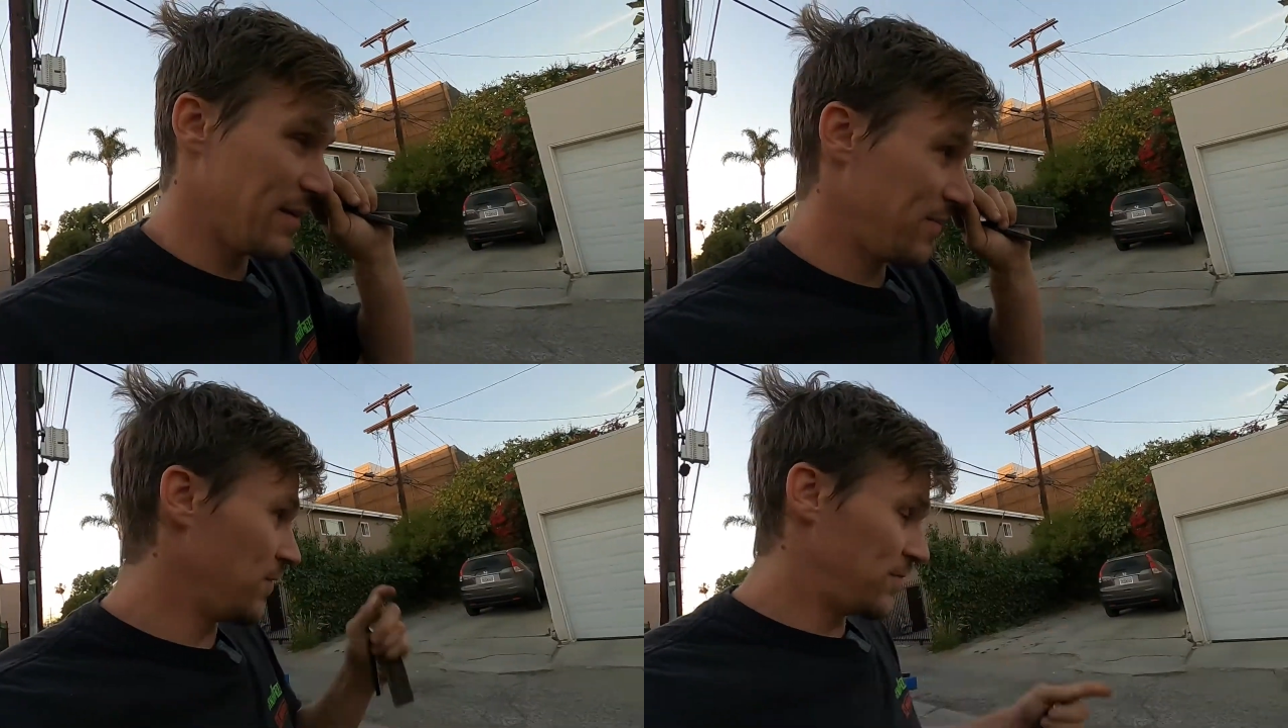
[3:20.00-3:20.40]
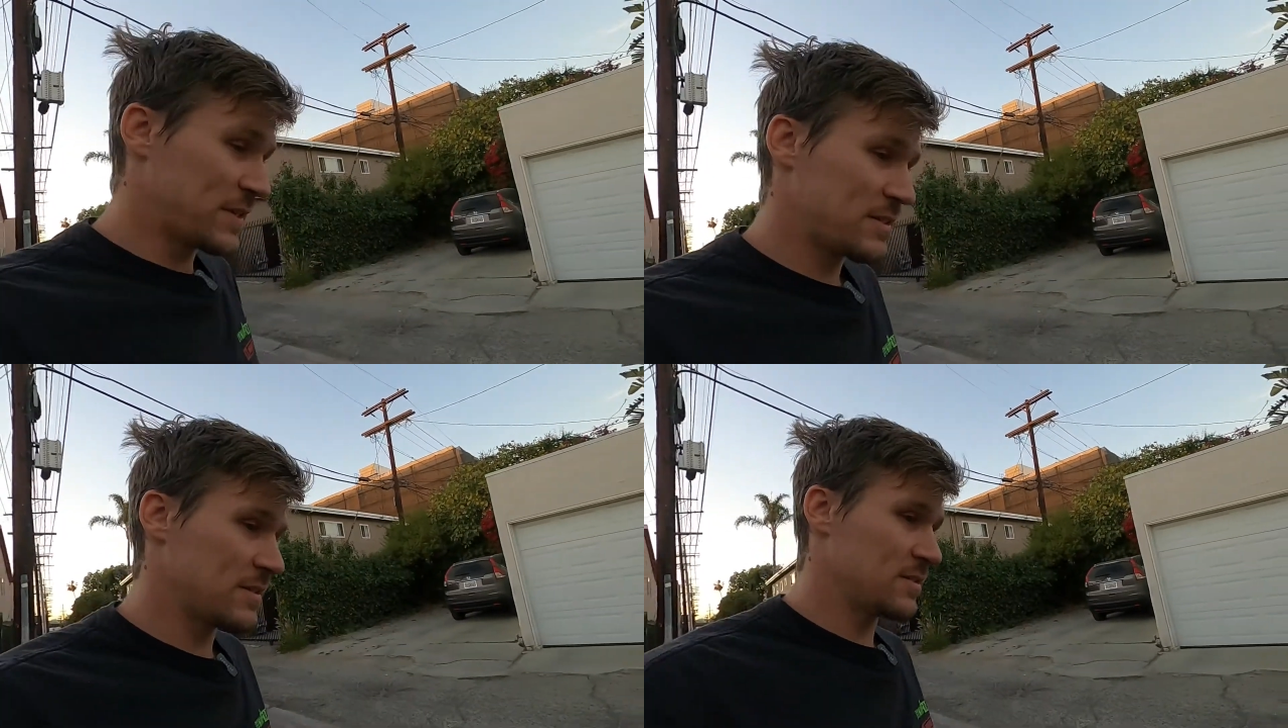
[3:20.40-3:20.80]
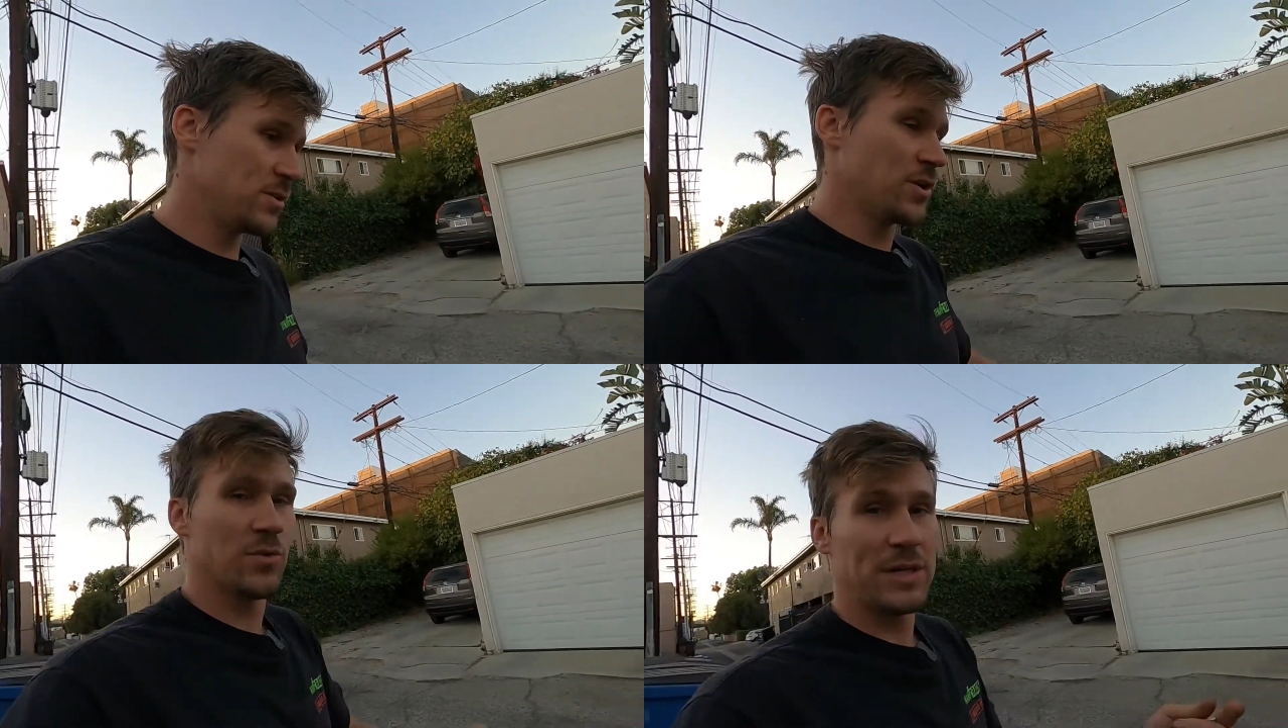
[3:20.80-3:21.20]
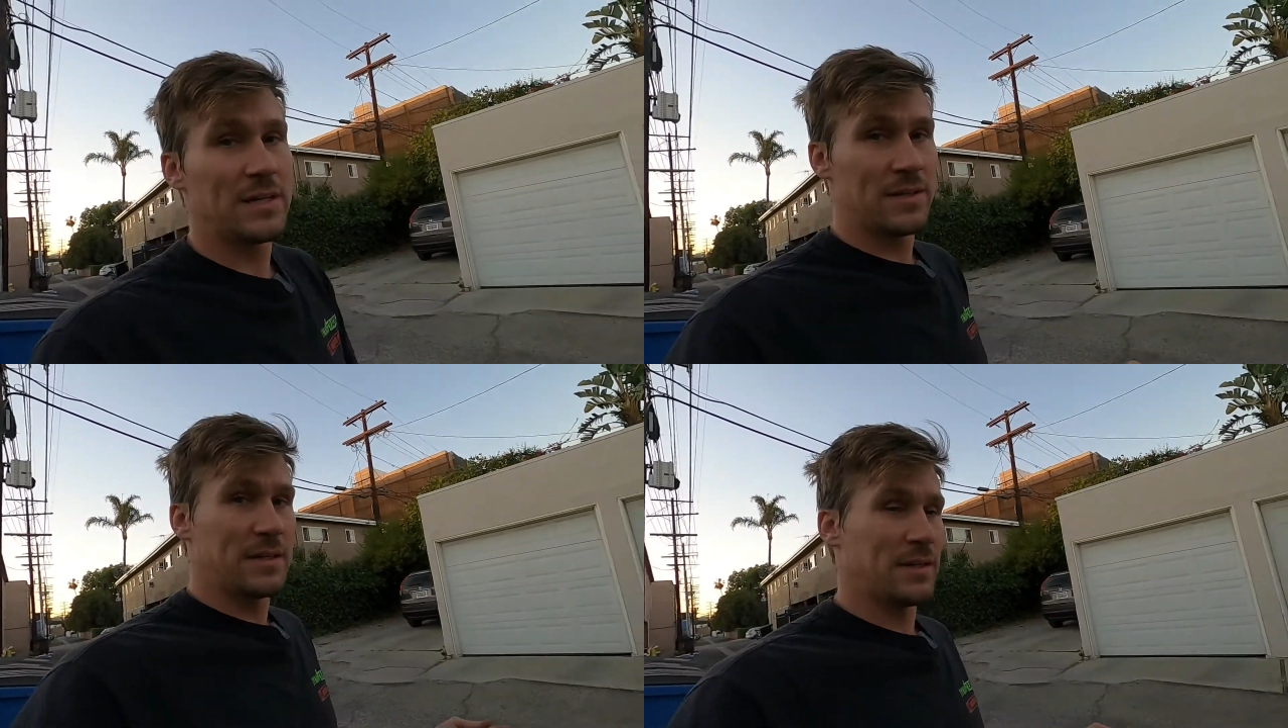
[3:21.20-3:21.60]
if you fix this, you don't need
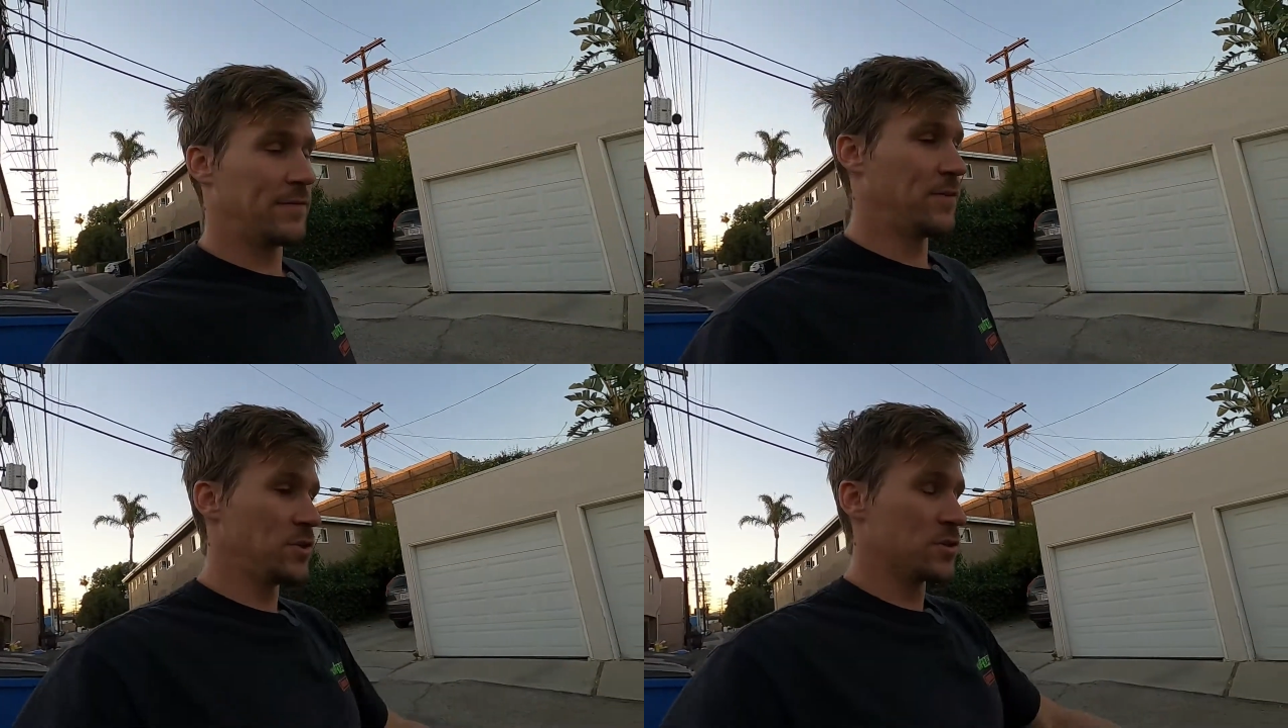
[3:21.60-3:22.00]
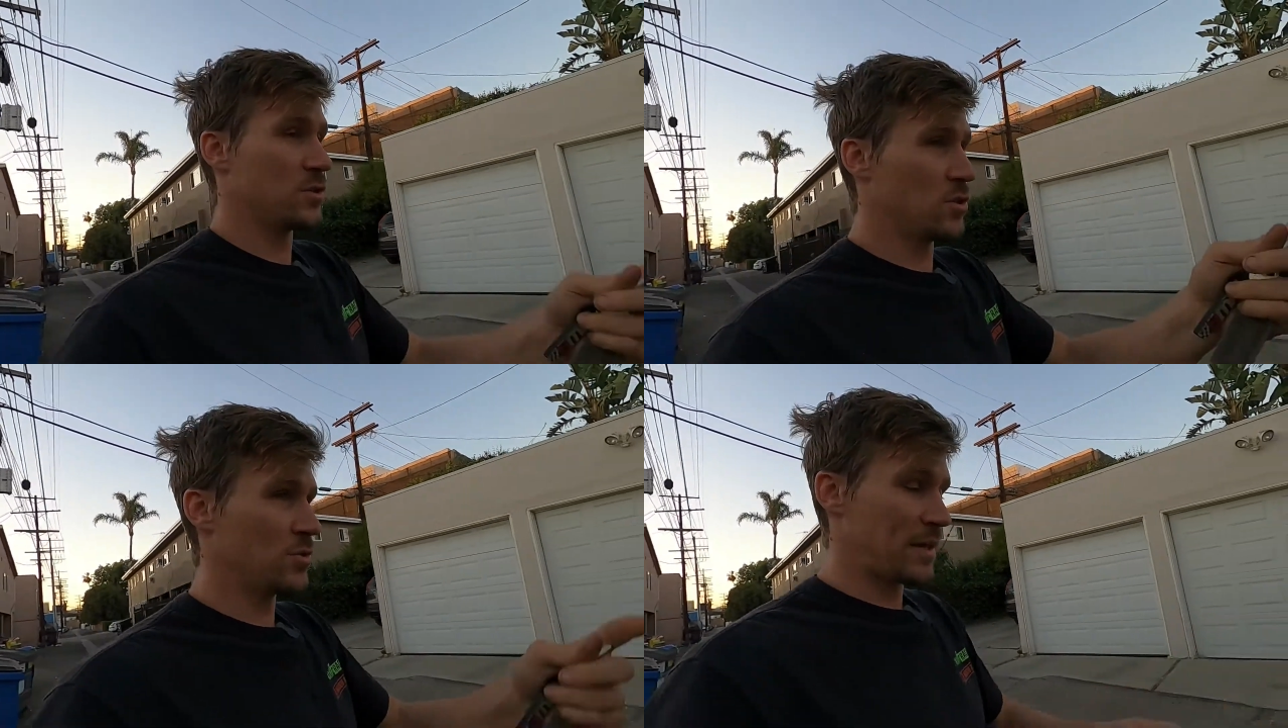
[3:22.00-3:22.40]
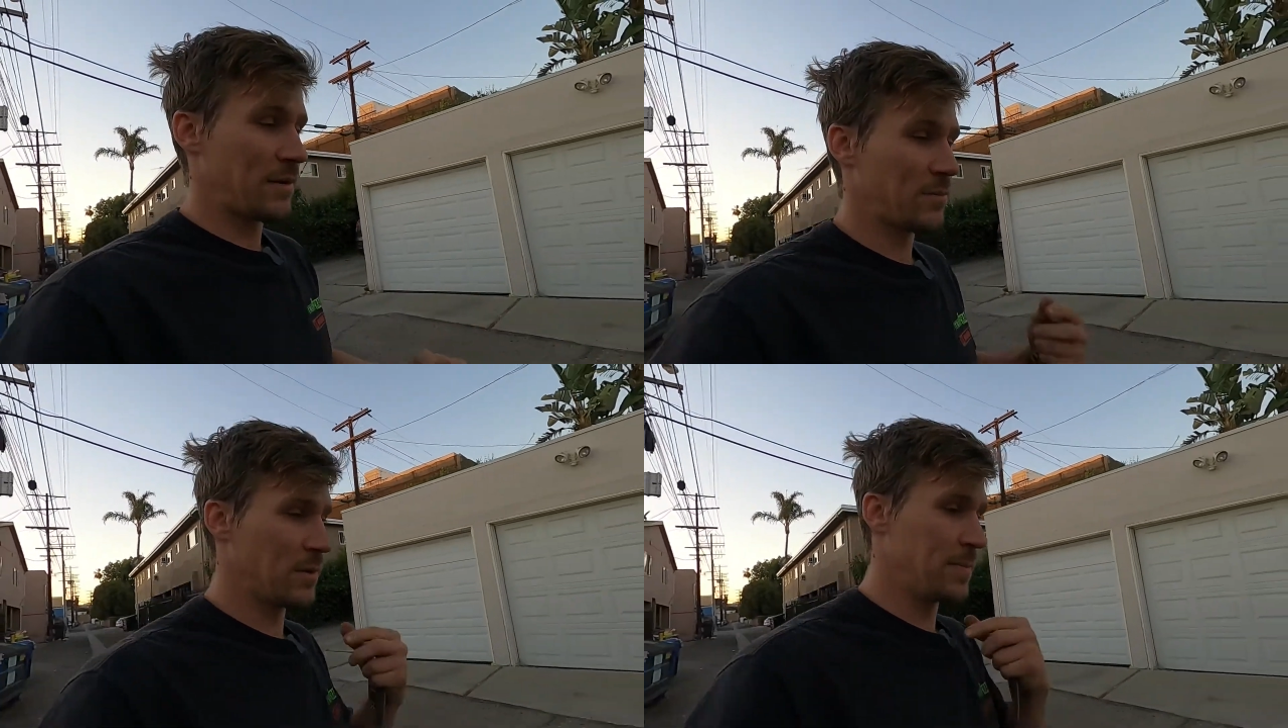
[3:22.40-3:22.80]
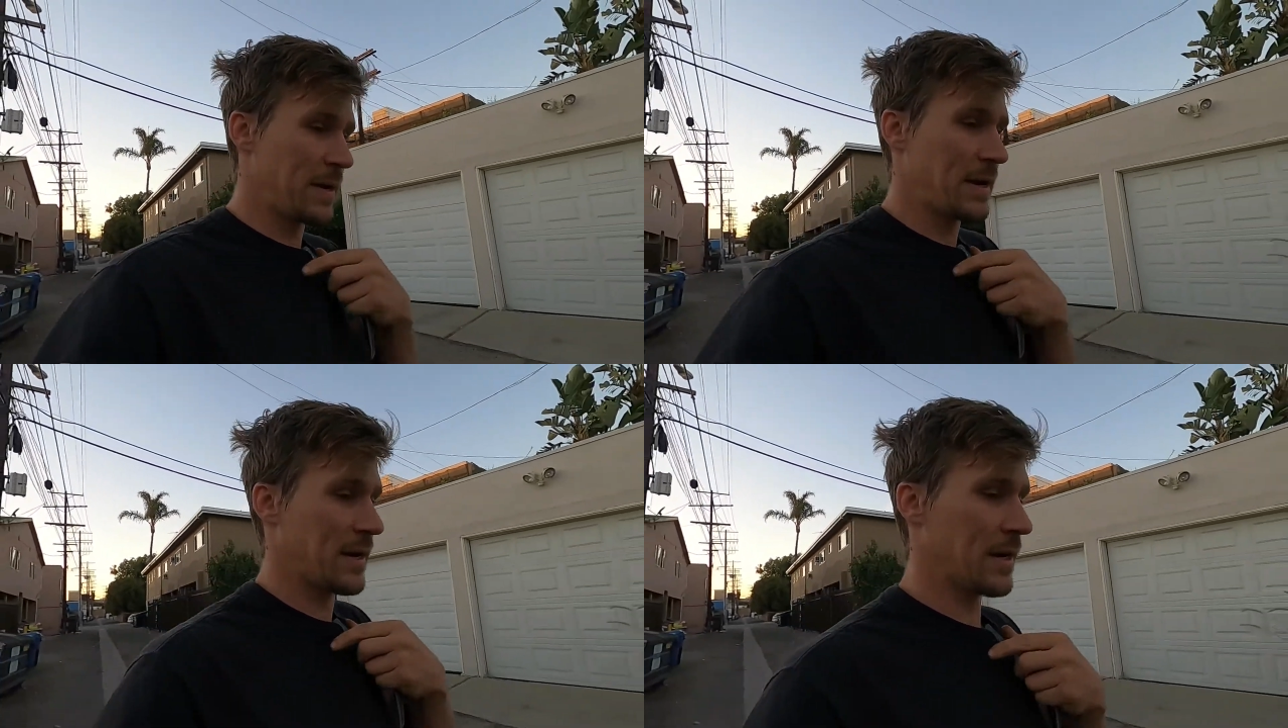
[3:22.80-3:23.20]
a dealer. If you just do that
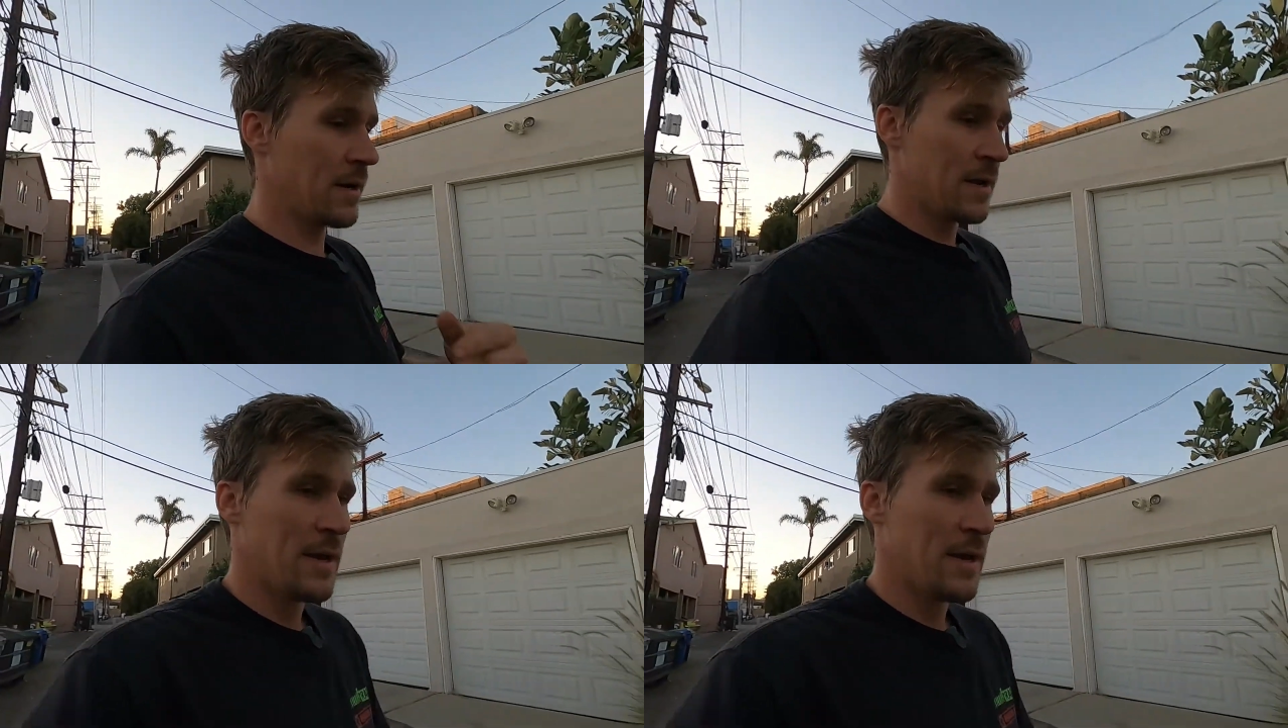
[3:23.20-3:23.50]
repair,